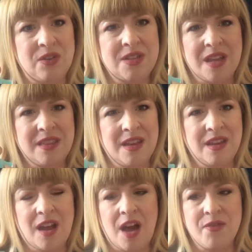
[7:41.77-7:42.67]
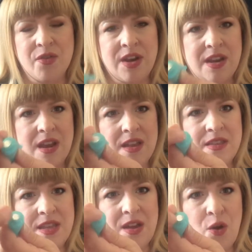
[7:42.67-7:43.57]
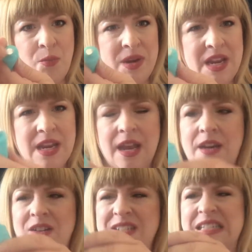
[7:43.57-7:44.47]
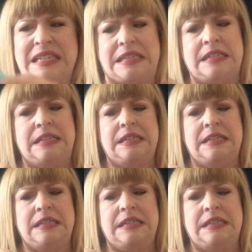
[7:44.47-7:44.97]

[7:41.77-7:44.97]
nothing covering the opening, and you're just like,